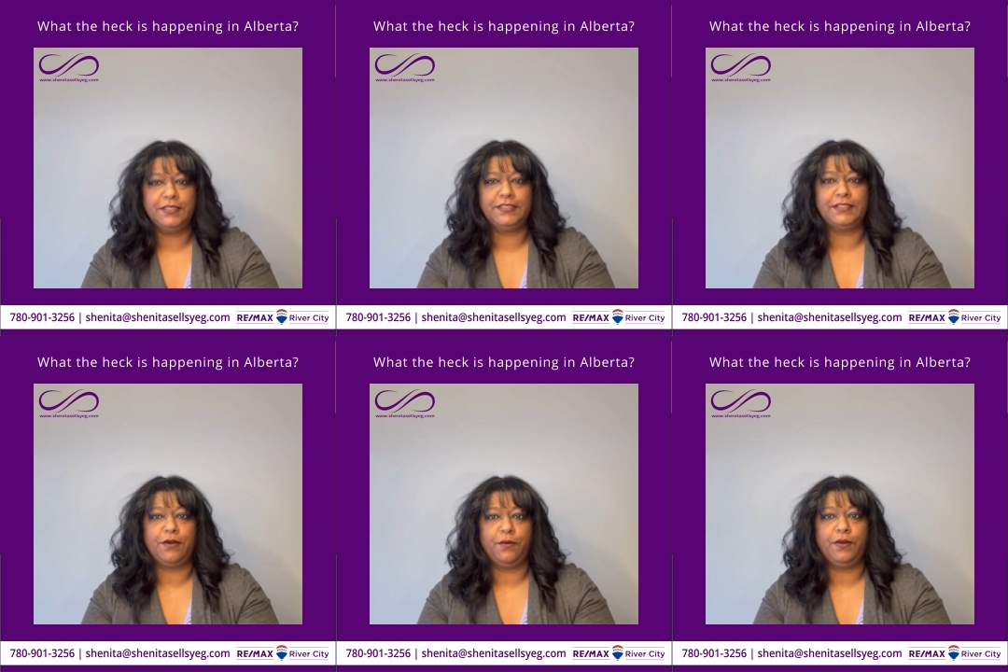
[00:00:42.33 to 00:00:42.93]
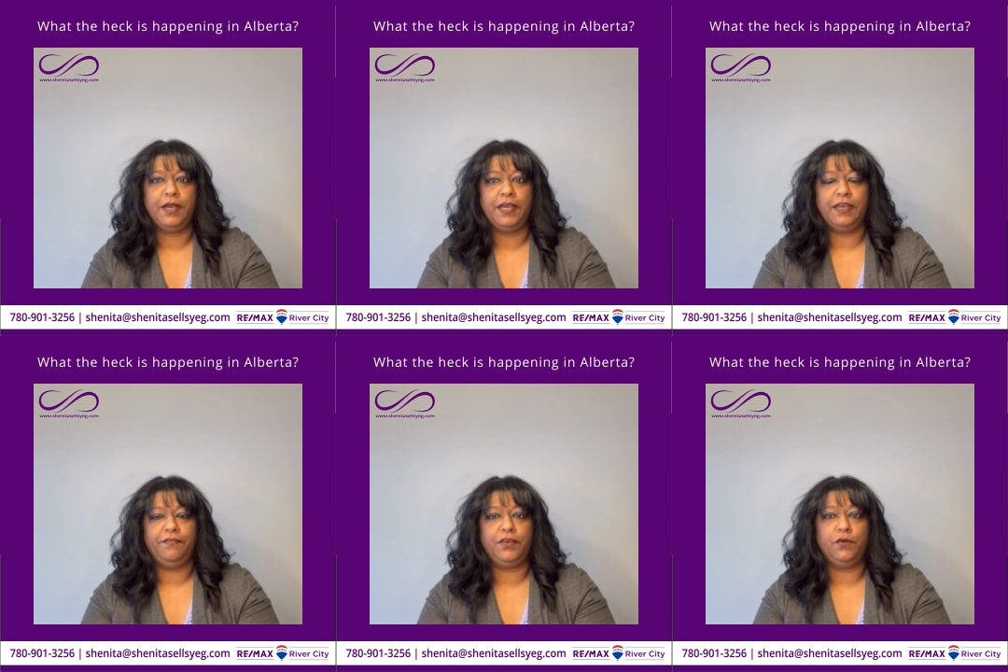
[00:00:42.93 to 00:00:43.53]
So
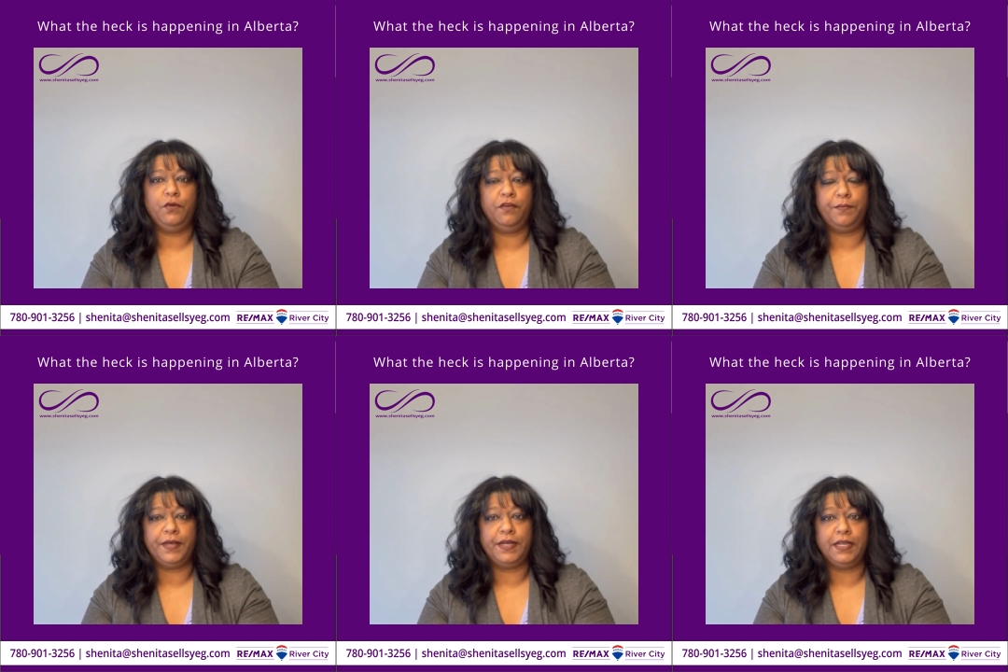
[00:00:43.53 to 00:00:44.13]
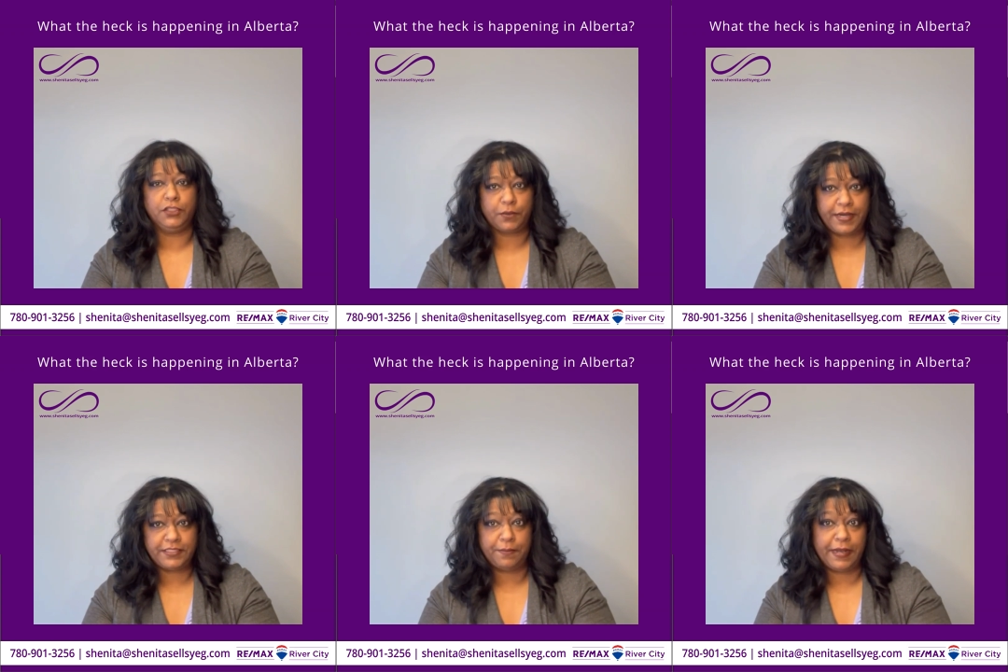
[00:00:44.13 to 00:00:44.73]
if you have been
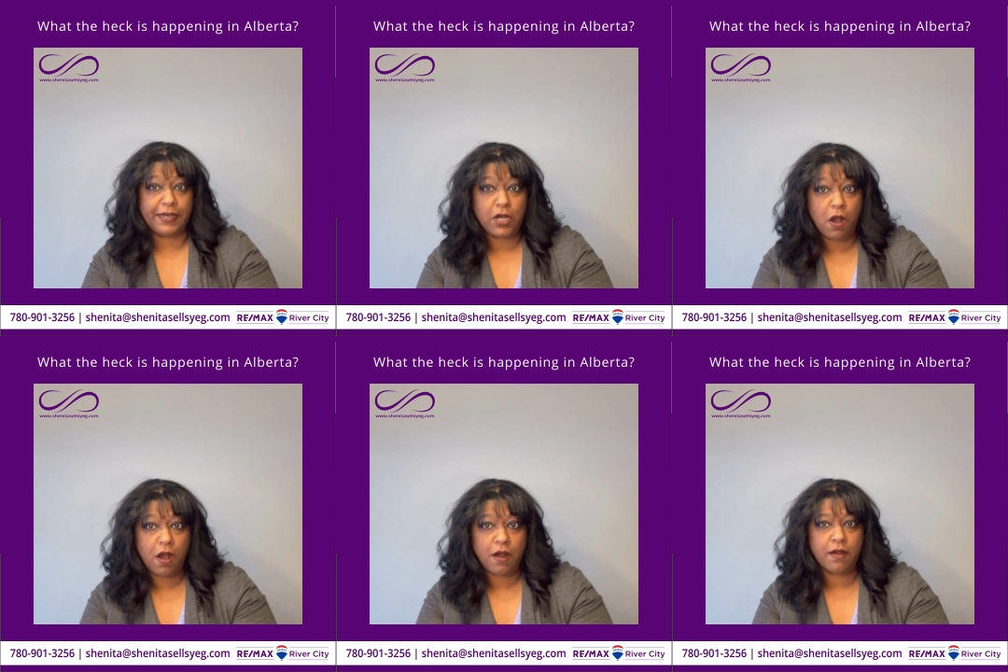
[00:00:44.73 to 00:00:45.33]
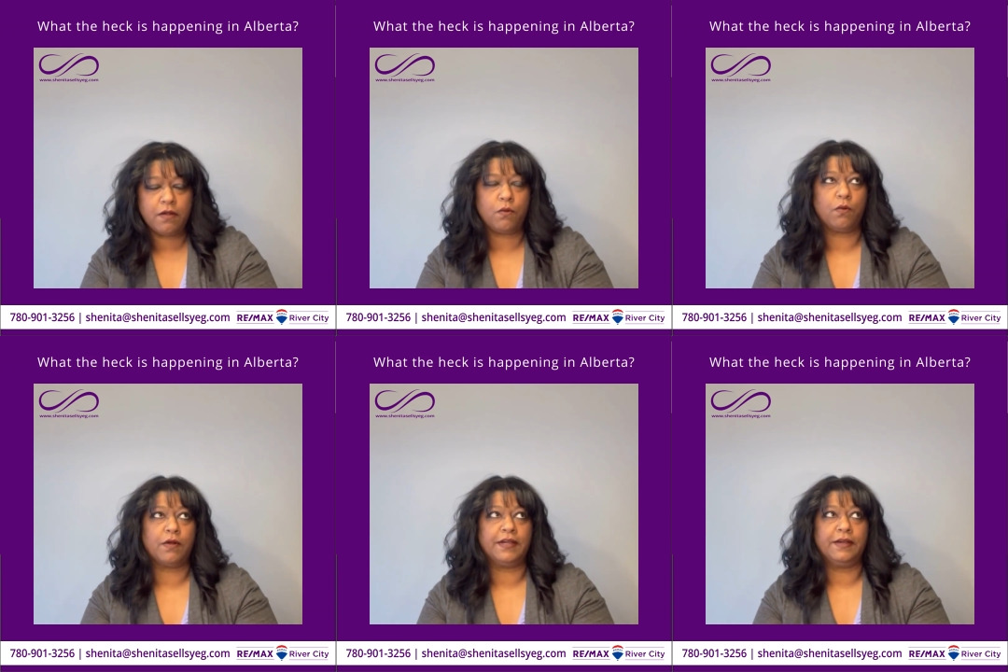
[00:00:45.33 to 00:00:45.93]
trying to buy a car
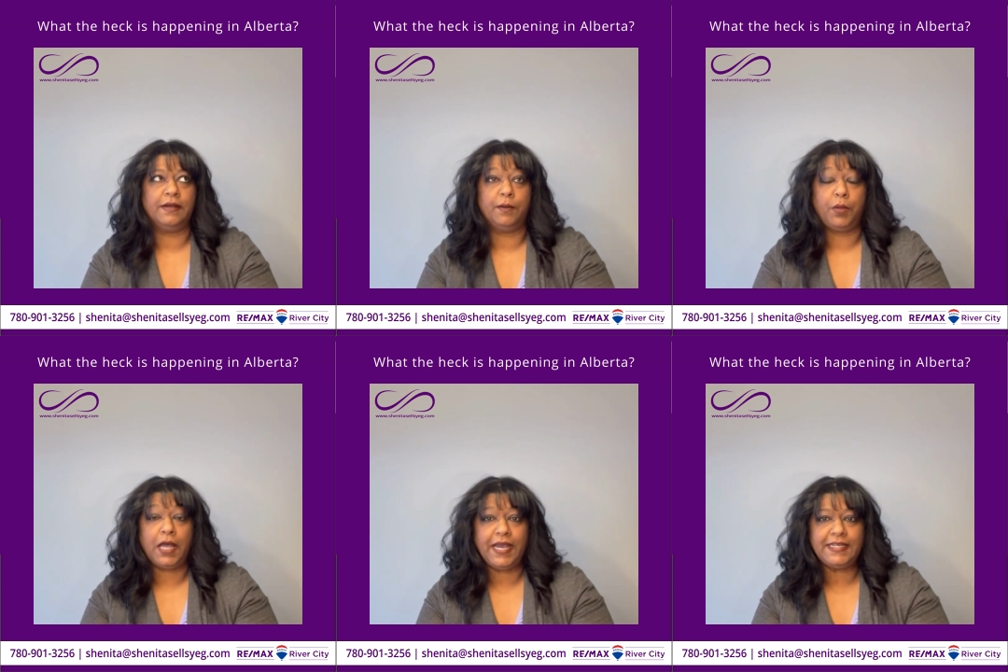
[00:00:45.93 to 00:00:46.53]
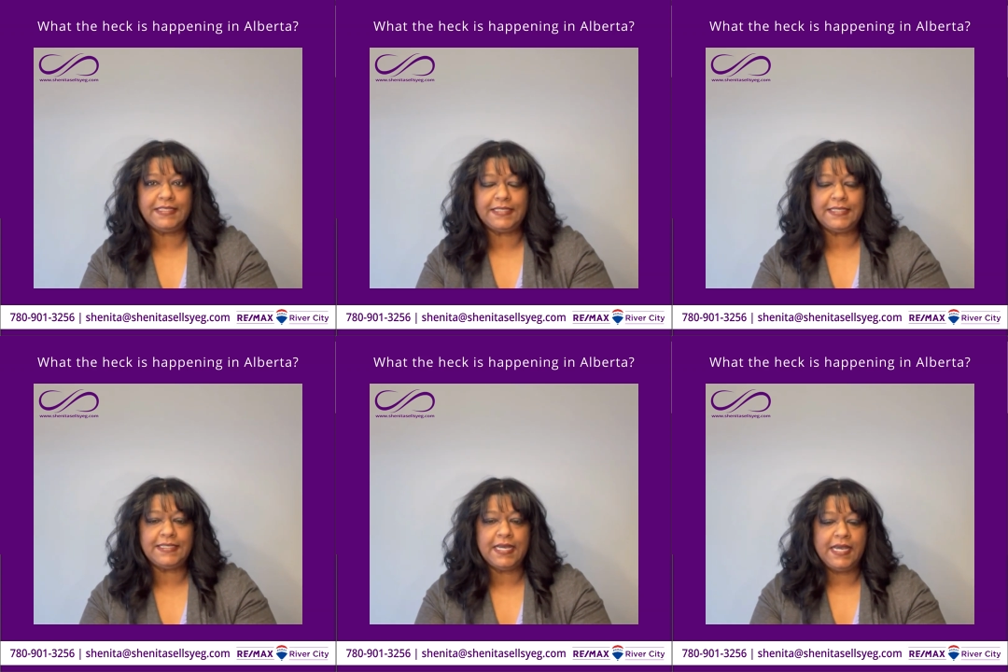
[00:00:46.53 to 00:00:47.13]
or
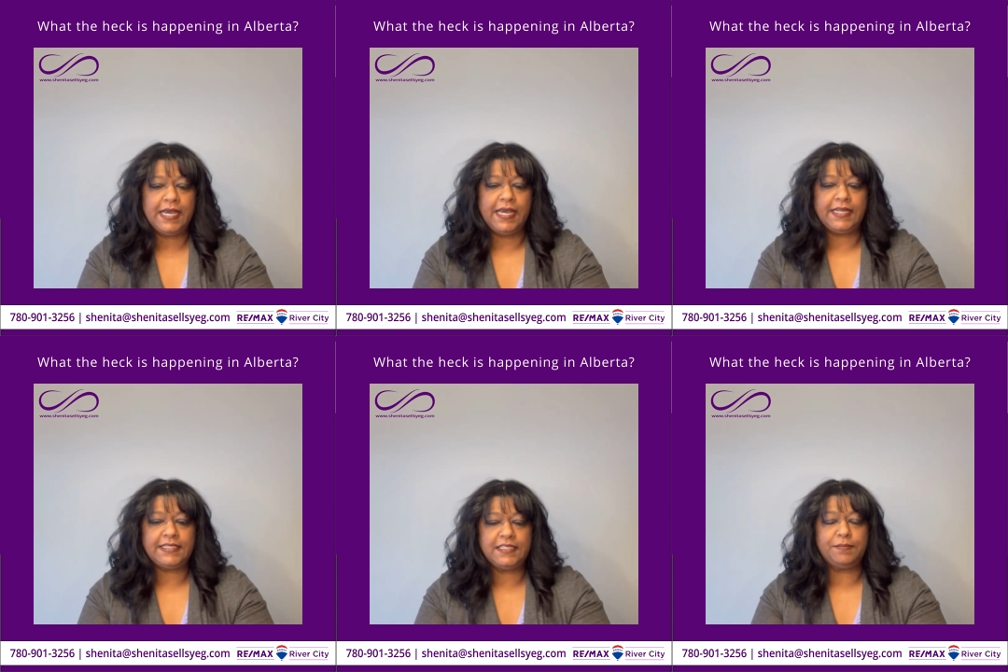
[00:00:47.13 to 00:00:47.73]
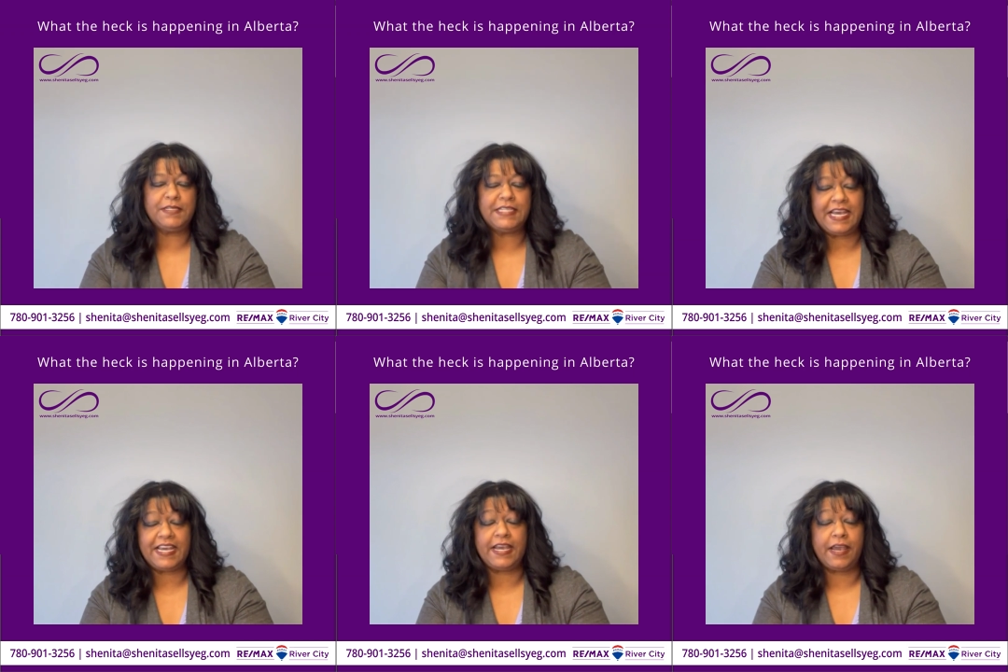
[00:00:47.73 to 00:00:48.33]
appliances, it has been
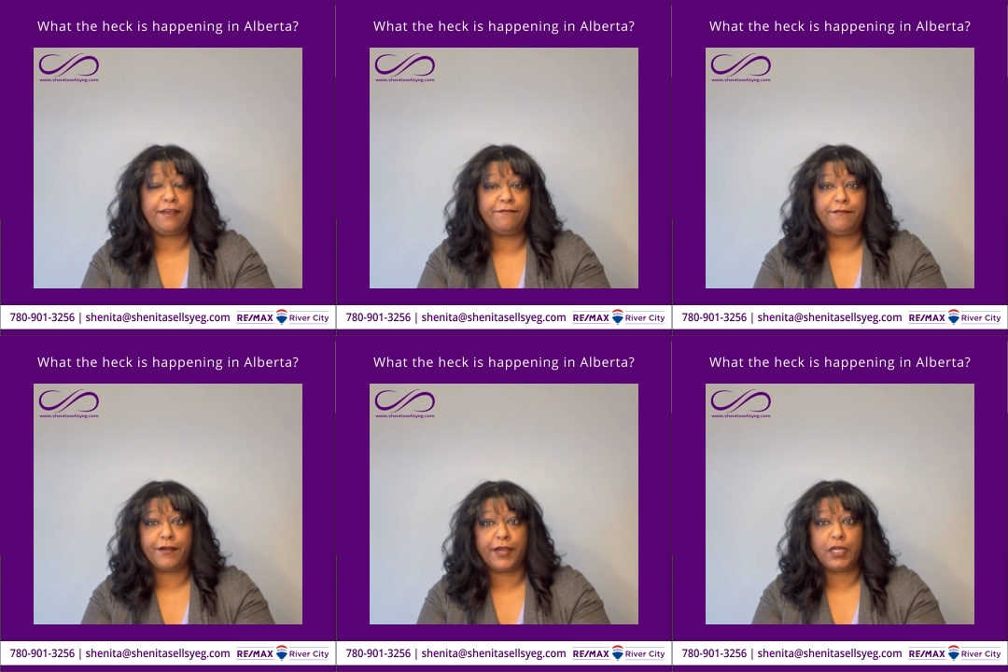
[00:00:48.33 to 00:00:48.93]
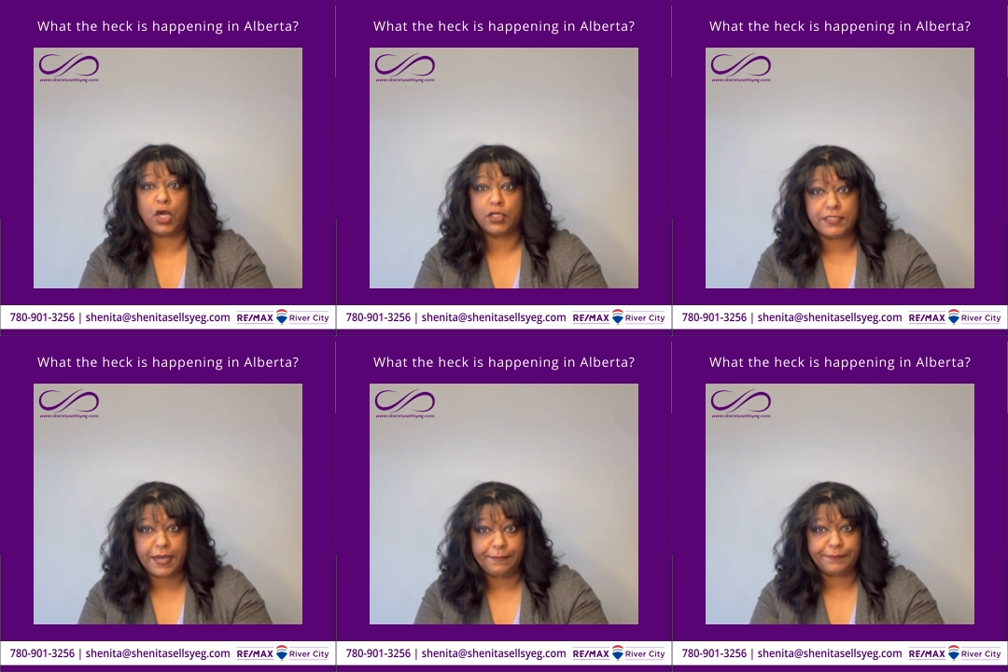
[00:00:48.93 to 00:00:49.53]
taking a very long
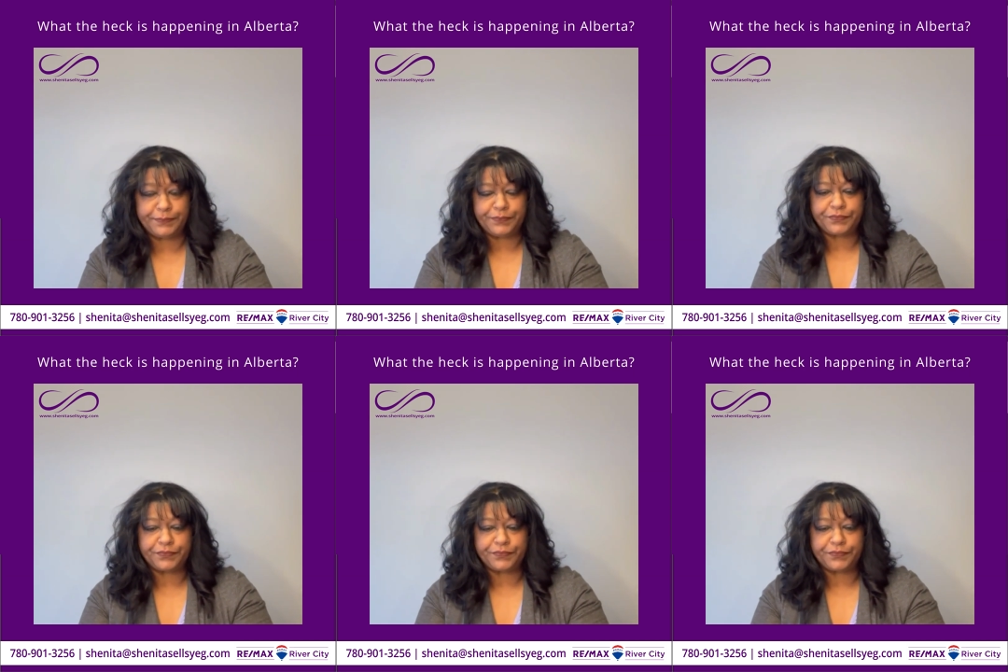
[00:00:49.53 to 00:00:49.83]
time.